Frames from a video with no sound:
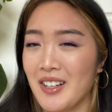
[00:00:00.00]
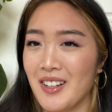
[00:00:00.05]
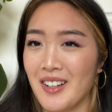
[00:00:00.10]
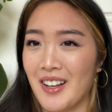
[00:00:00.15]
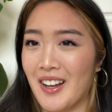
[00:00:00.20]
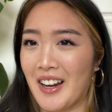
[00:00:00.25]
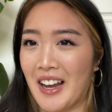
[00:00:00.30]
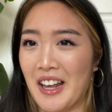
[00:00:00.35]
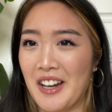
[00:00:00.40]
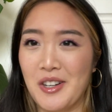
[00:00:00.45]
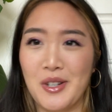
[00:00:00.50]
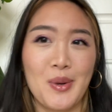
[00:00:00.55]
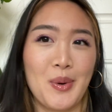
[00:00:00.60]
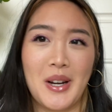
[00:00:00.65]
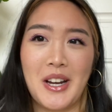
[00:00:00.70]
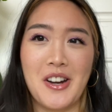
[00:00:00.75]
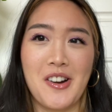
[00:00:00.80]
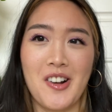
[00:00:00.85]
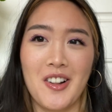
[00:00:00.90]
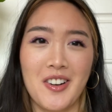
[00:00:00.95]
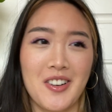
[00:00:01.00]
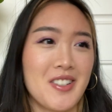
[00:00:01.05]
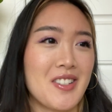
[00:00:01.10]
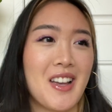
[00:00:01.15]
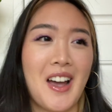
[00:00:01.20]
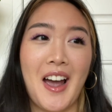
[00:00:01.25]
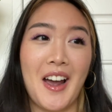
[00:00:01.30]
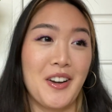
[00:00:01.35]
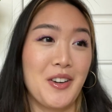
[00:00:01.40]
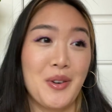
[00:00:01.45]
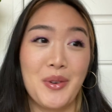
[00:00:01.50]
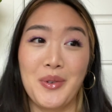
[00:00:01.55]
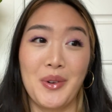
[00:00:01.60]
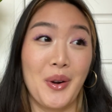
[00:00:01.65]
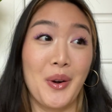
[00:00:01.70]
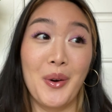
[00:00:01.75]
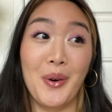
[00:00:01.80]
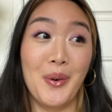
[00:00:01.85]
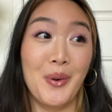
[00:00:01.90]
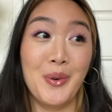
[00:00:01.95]
Again, $20. I don't
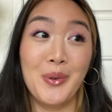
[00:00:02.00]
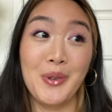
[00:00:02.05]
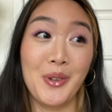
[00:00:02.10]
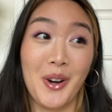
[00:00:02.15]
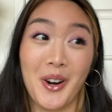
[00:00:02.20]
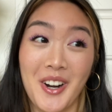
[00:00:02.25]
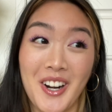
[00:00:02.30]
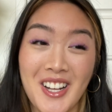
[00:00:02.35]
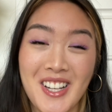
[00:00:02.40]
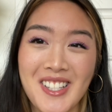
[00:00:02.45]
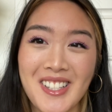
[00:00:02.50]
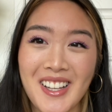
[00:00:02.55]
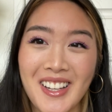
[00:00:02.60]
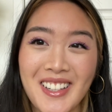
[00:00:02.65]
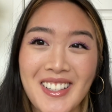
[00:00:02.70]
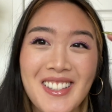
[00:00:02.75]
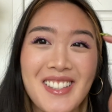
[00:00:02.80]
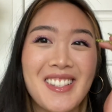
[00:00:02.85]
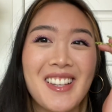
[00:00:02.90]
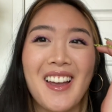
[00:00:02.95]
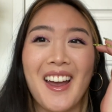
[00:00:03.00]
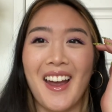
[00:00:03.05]
know who the artist is,